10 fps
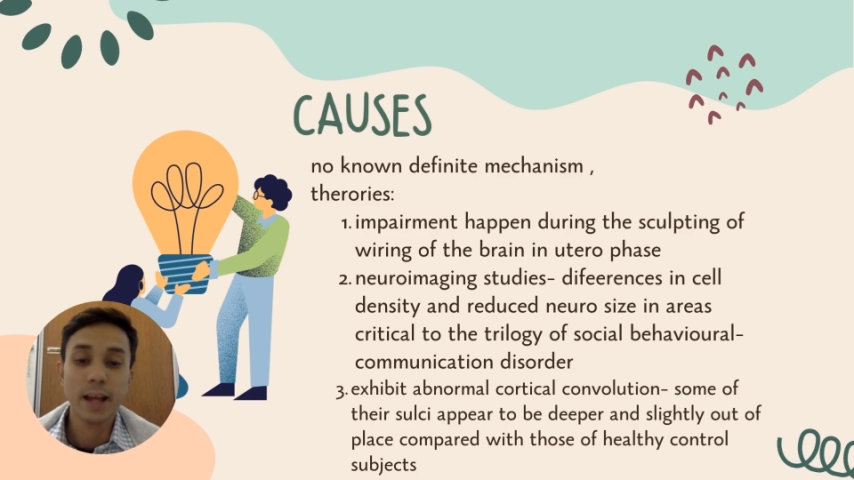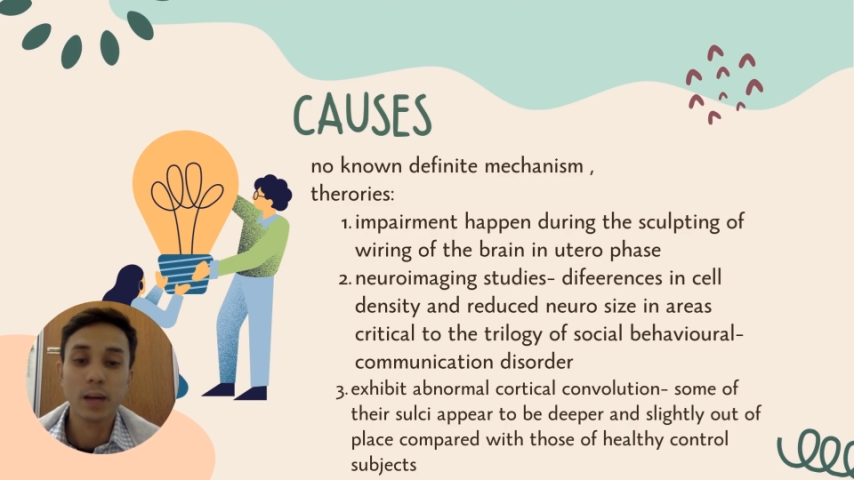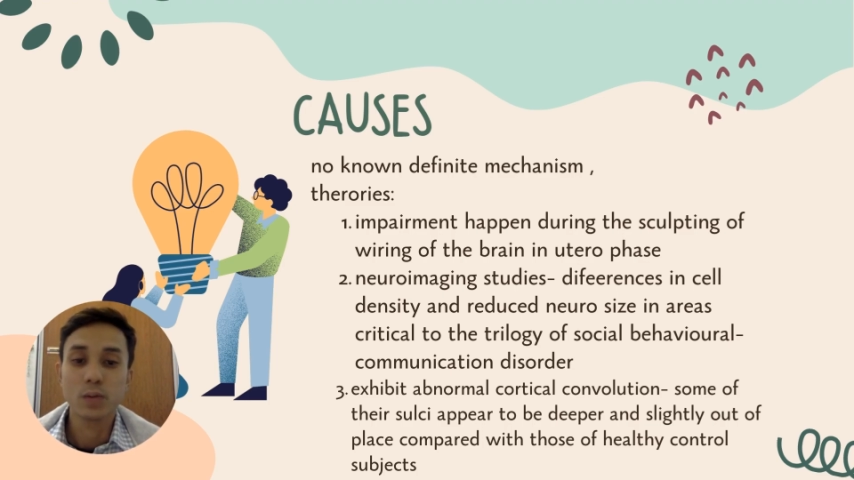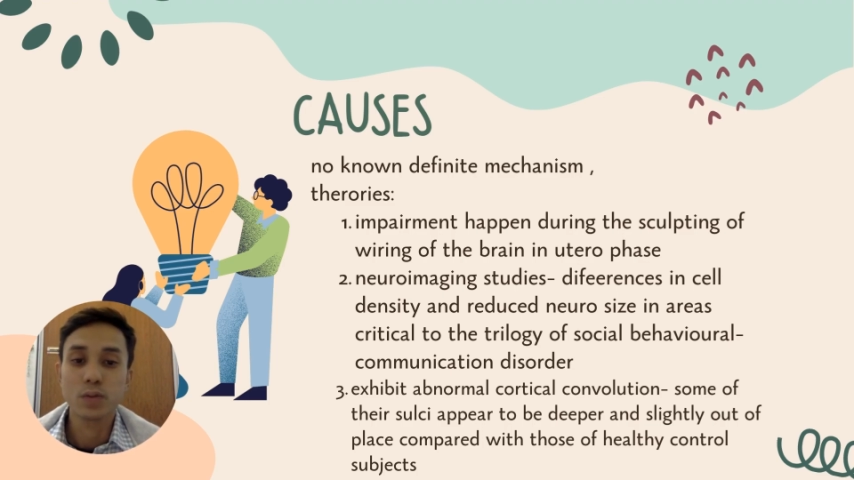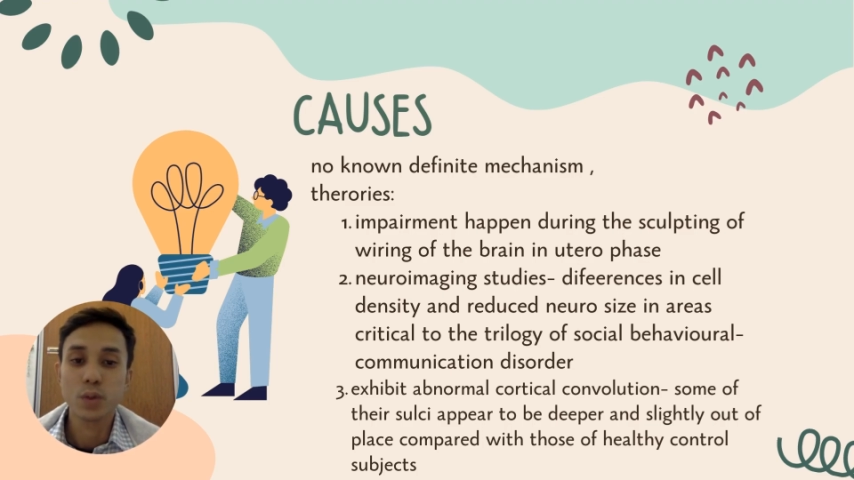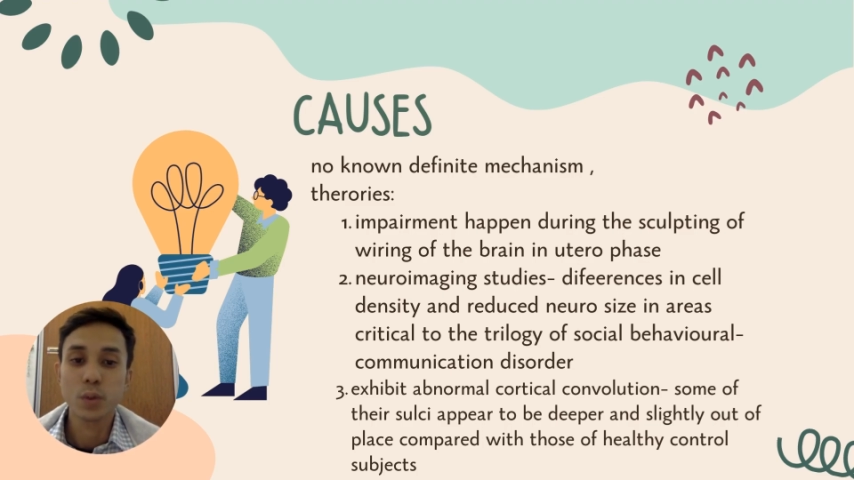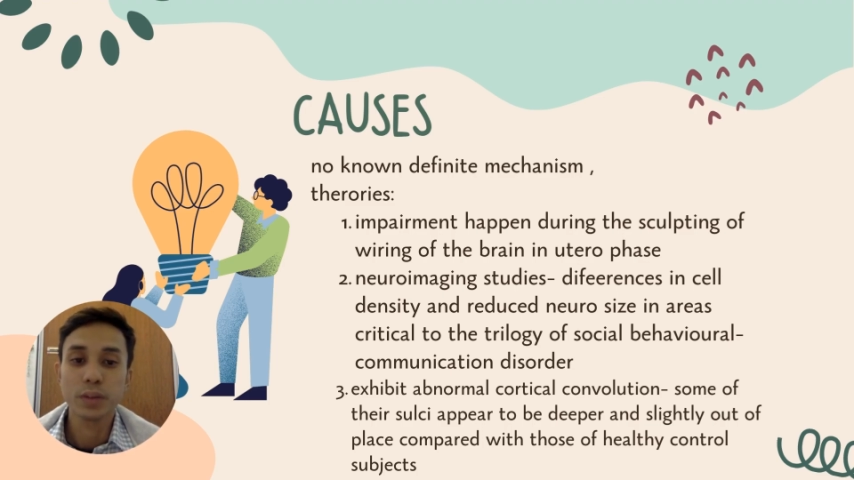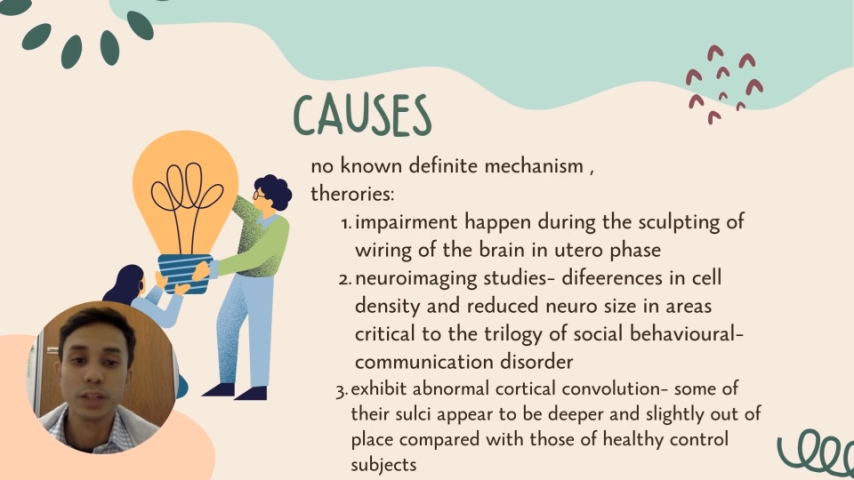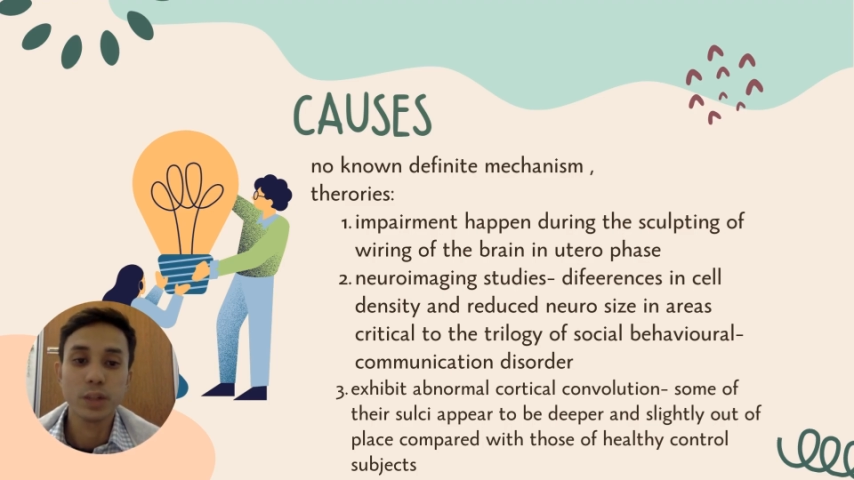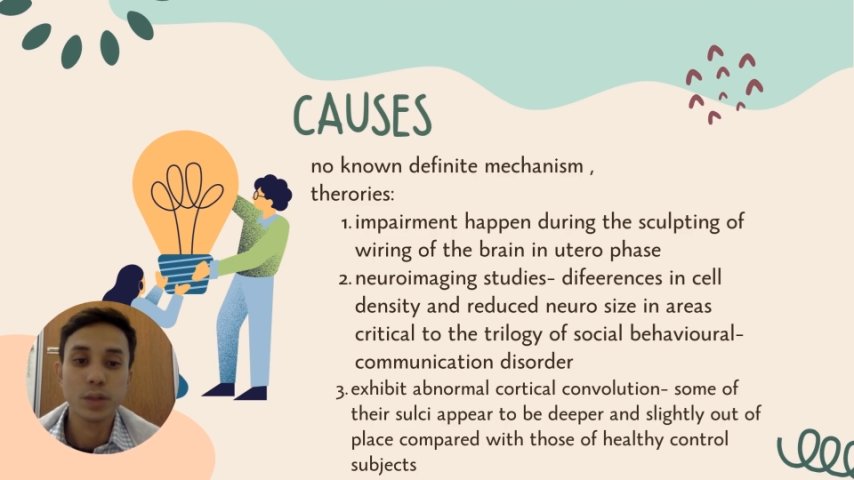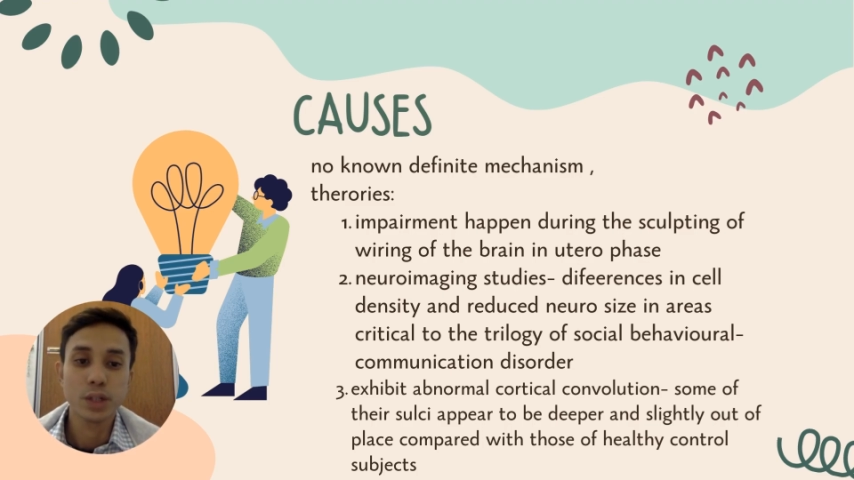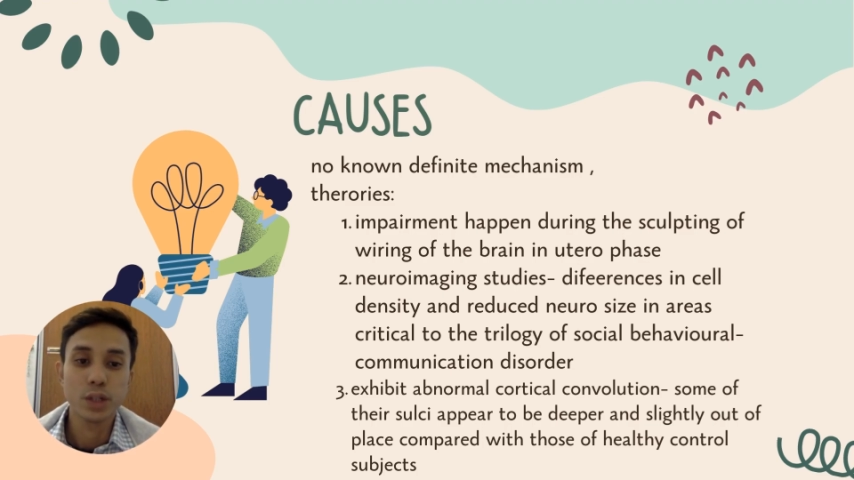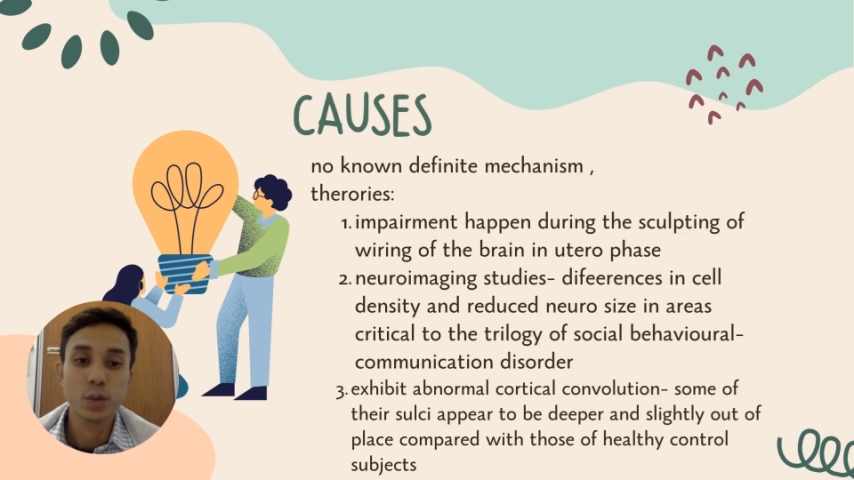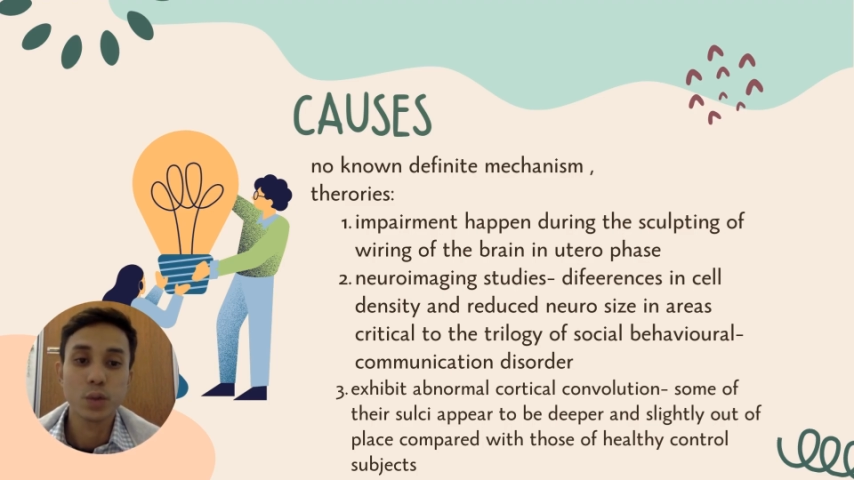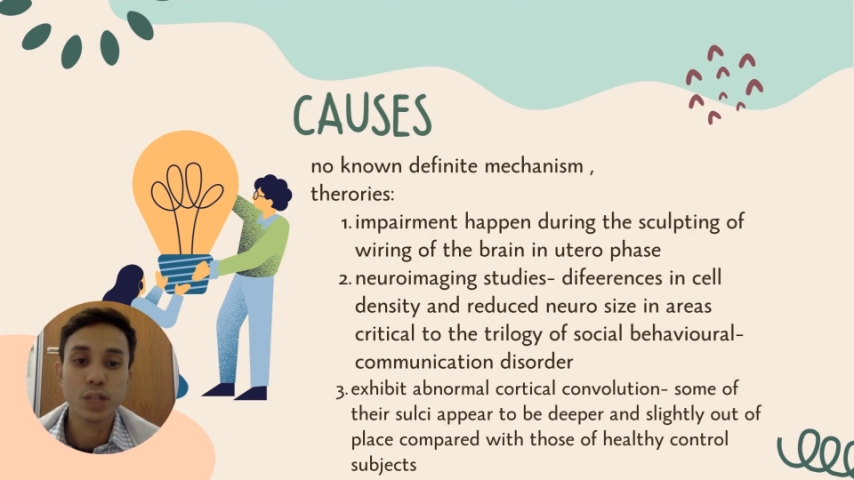and also reduced neuro